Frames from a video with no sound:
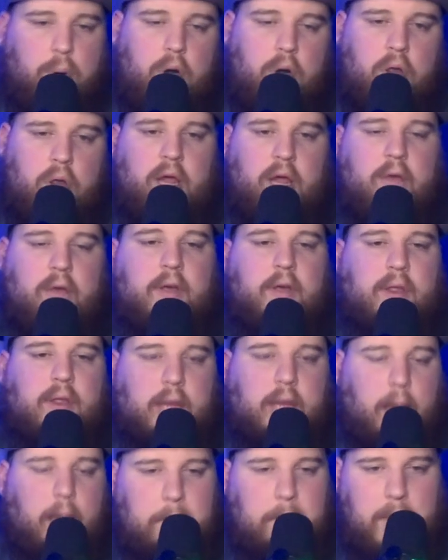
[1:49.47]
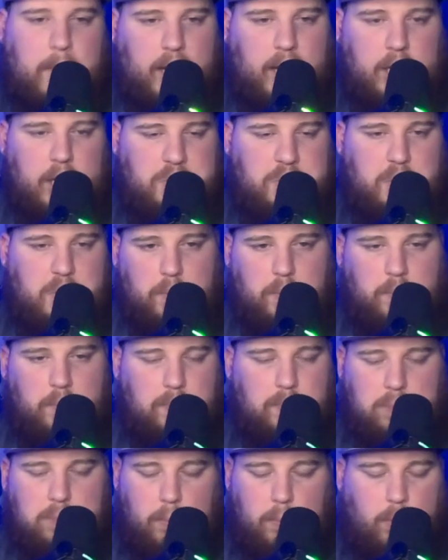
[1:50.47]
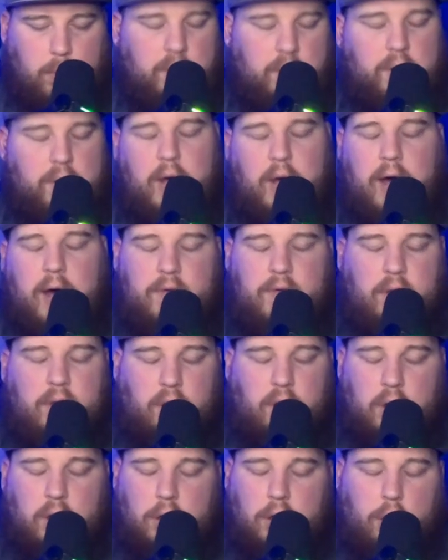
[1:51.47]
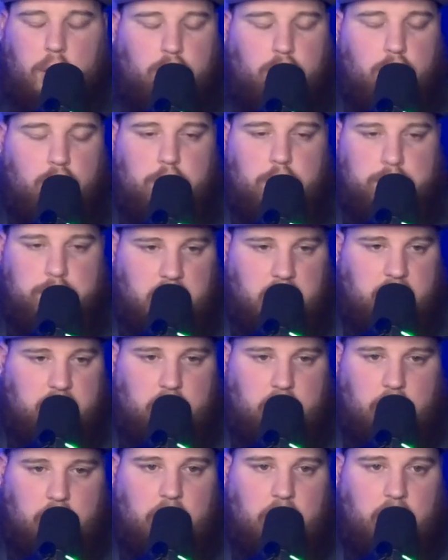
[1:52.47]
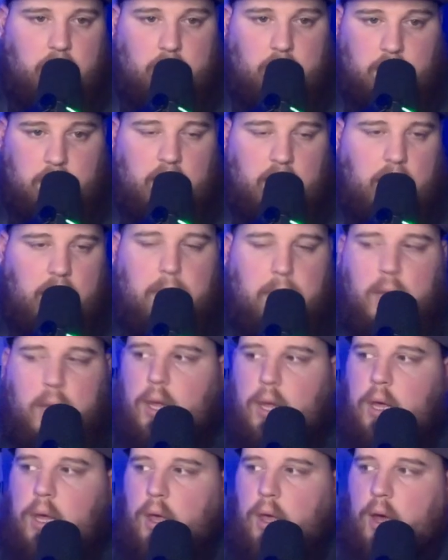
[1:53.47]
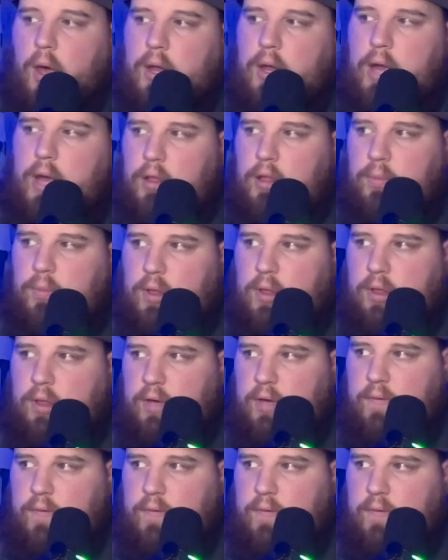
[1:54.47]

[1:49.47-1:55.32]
is obviously a big injury. Laporta obviously is a huge piece of this team. And as we see